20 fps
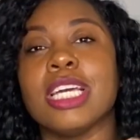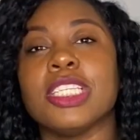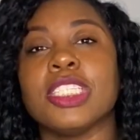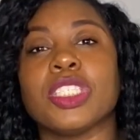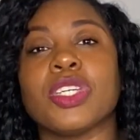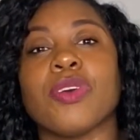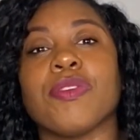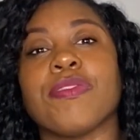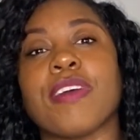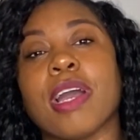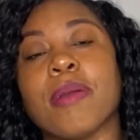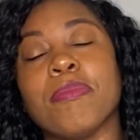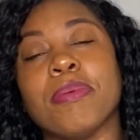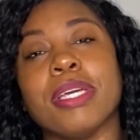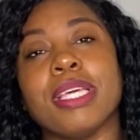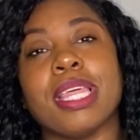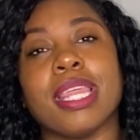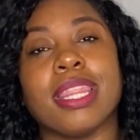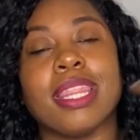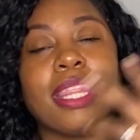So if I
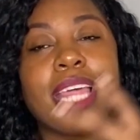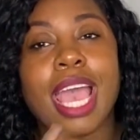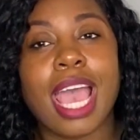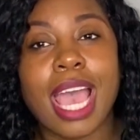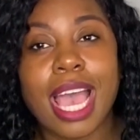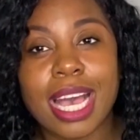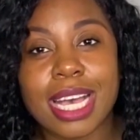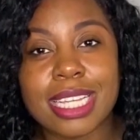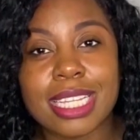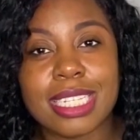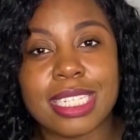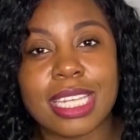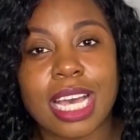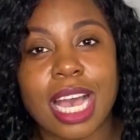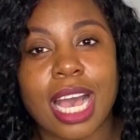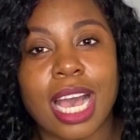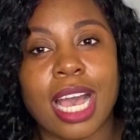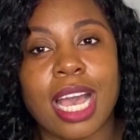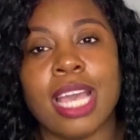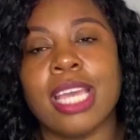put that
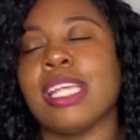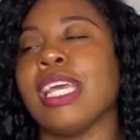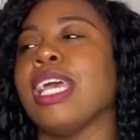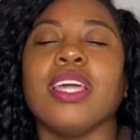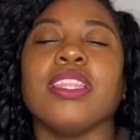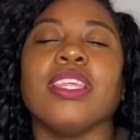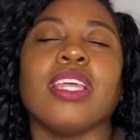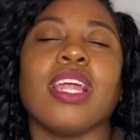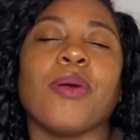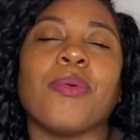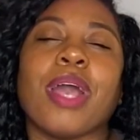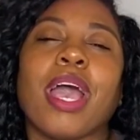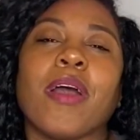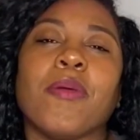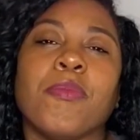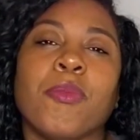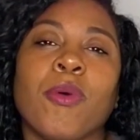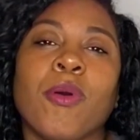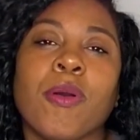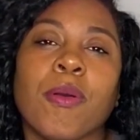aside, then I would
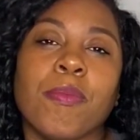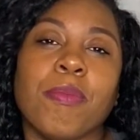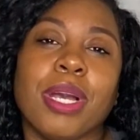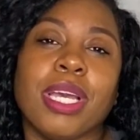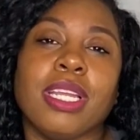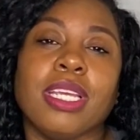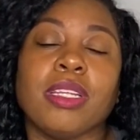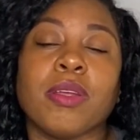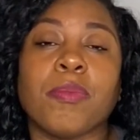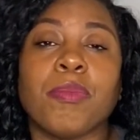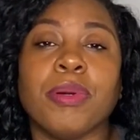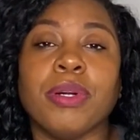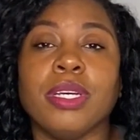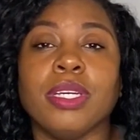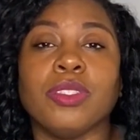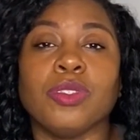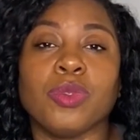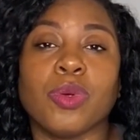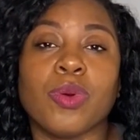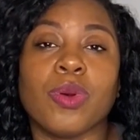have more money to
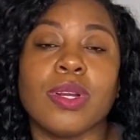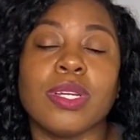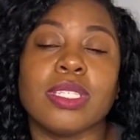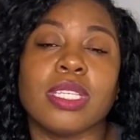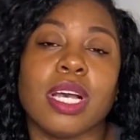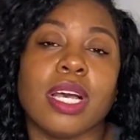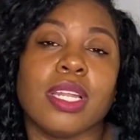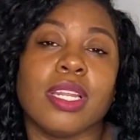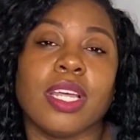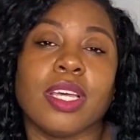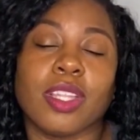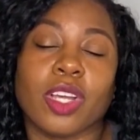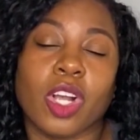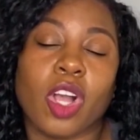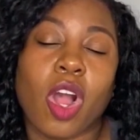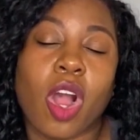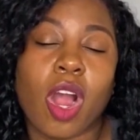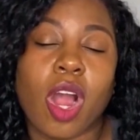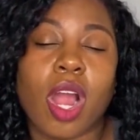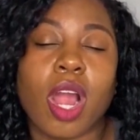put towards another
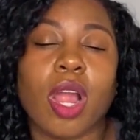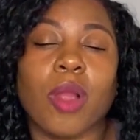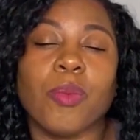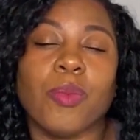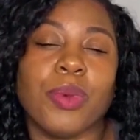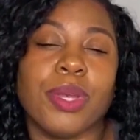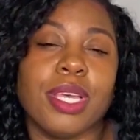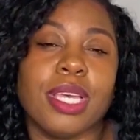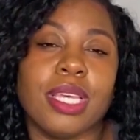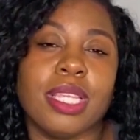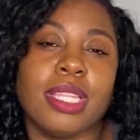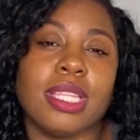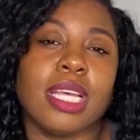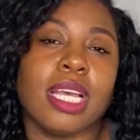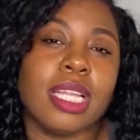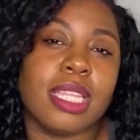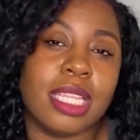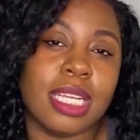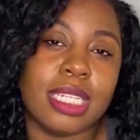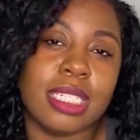car when
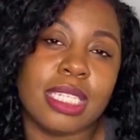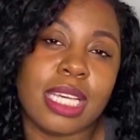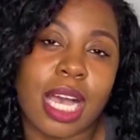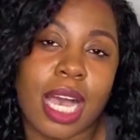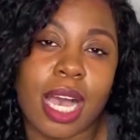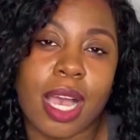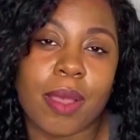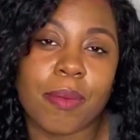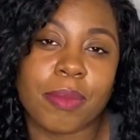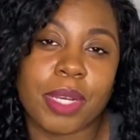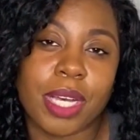the time